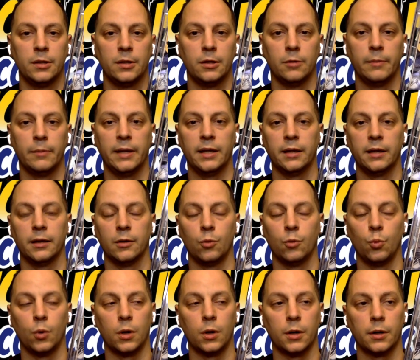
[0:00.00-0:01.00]
you know, making
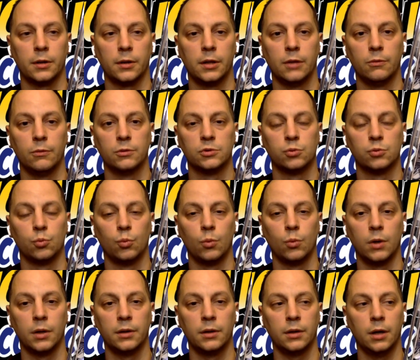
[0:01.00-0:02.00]
it work. There was
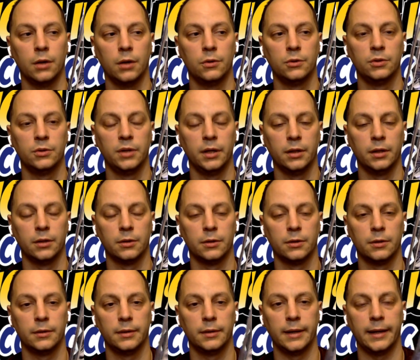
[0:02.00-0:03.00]
one other
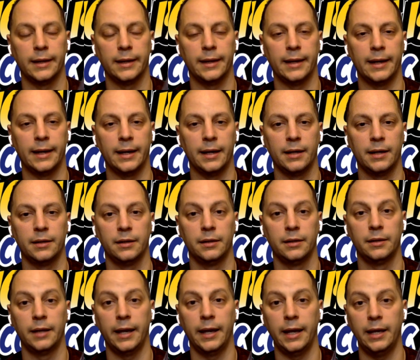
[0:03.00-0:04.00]
dealer that had
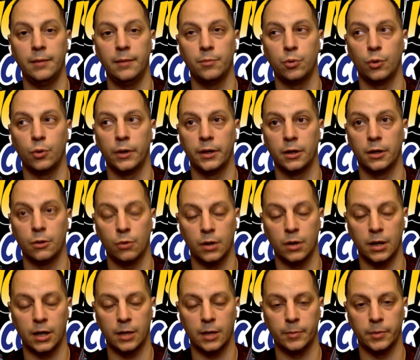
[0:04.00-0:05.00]
an
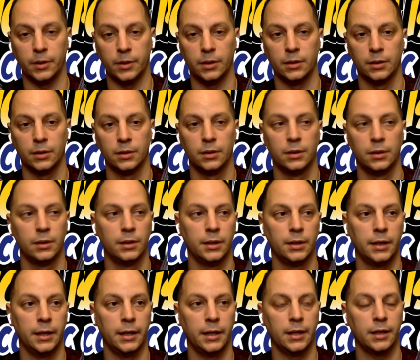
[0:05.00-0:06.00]
8.0 copy,
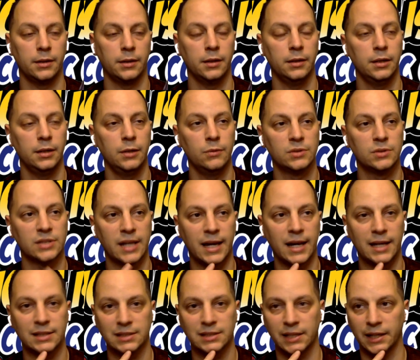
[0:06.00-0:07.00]
and I think he was
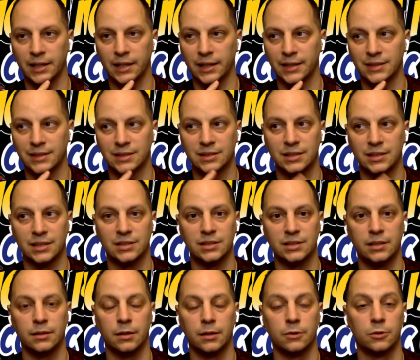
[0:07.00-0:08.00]
asking like
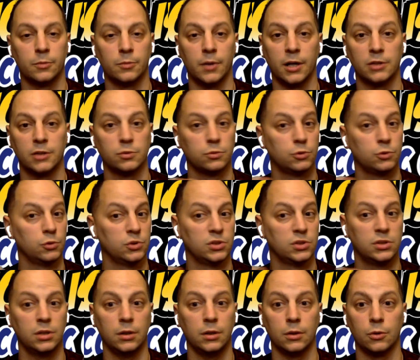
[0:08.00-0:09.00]
$1,600, which was
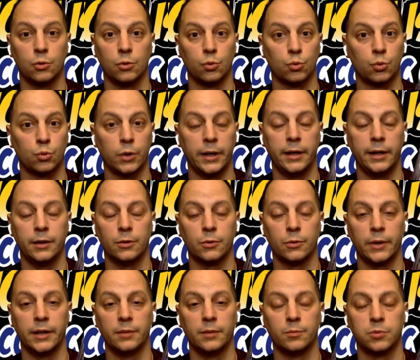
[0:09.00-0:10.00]
still a great,
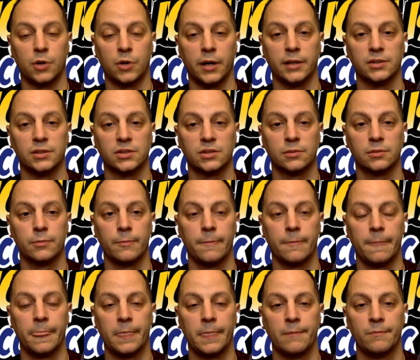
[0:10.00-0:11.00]
great price,
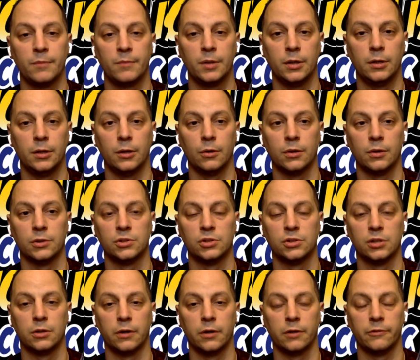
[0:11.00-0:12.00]
you know,
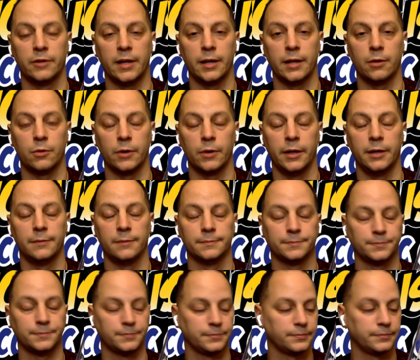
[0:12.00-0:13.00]
considering for that
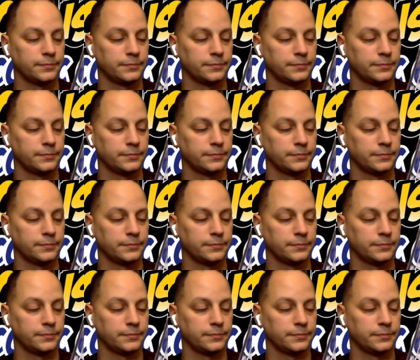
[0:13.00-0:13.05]
grade.